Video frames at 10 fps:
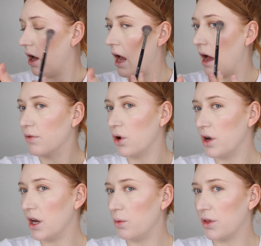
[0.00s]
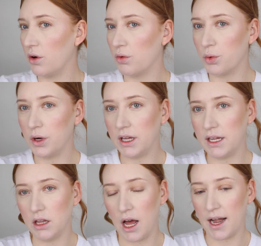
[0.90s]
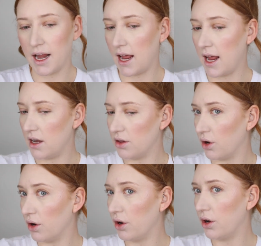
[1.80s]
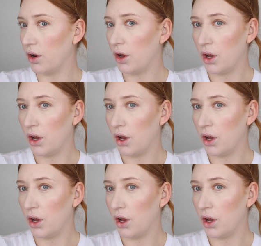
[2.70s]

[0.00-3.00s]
I have gone in with a really light hand though.